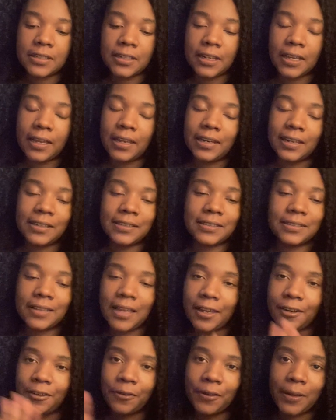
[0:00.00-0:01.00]
and
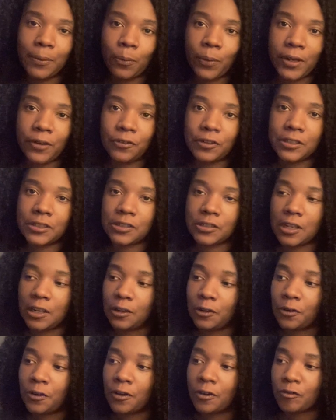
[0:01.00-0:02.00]
I know I went on to a
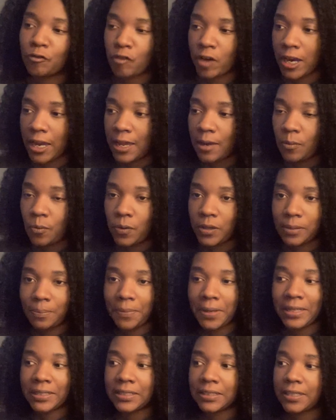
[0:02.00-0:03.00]
long rant with
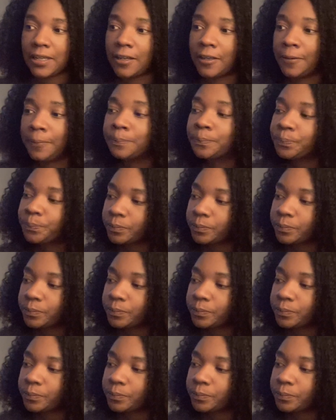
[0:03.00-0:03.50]
my son,